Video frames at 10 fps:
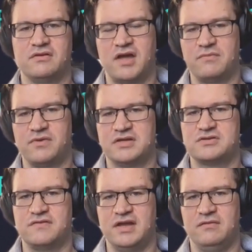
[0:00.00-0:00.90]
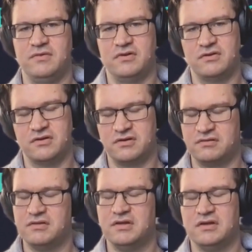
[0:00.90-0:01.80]
Python libraries available,
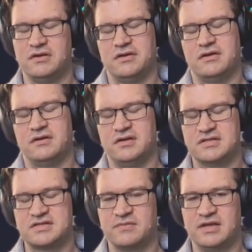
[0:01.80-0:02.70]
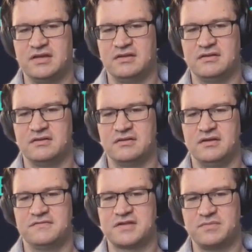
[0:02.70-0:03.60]
or if something
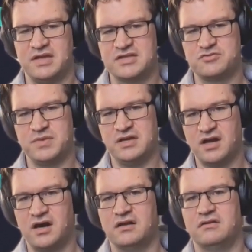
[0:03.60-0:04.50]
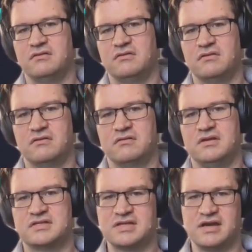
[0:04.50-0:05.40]
is to be done,
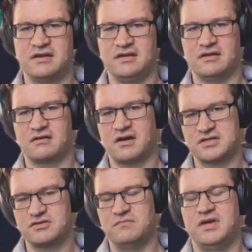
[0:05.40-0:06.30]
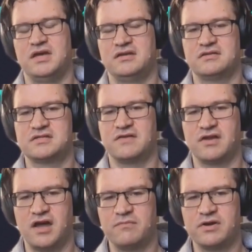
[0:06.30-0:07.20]
or is there custom-made
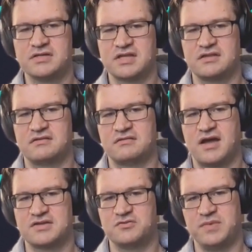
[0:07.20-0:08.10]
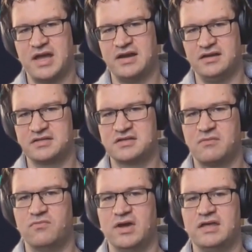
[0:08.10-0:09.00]
Java libraries that has to be
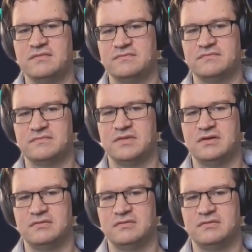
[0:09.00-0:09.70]
handled some way?